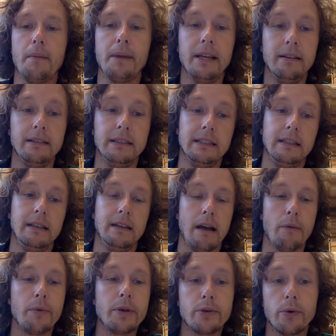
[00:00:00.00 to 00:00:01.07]
mean,
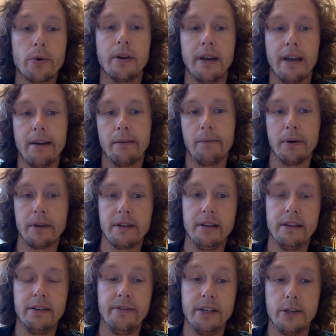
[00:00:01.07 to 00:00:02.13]
we're talking here about
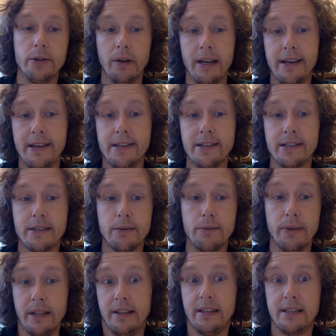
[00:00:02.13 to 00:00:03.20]
individual agency
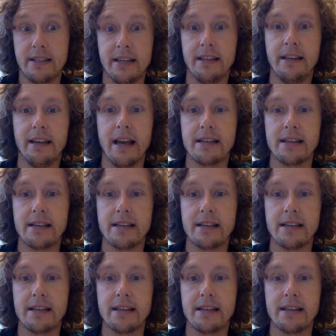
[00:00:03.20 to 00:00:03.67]
in this setting,